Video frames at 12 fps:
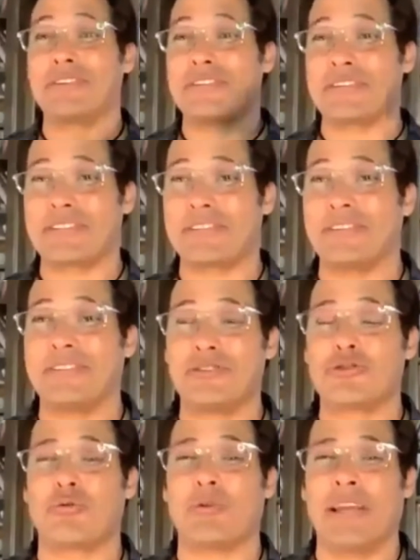just
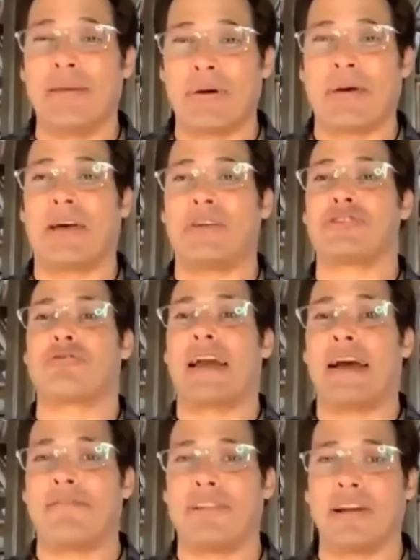dream about traveling